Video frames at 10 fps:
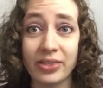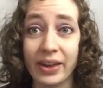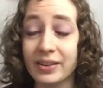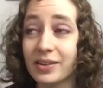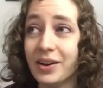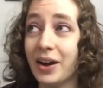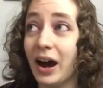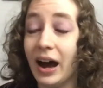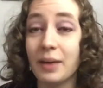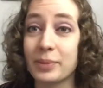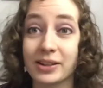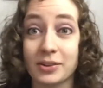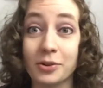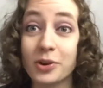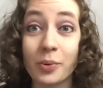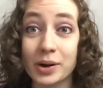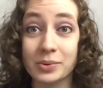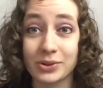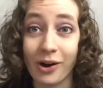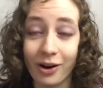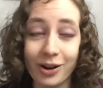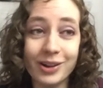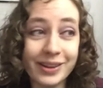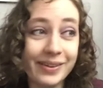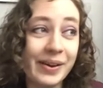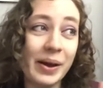thing because I don't know what it was called,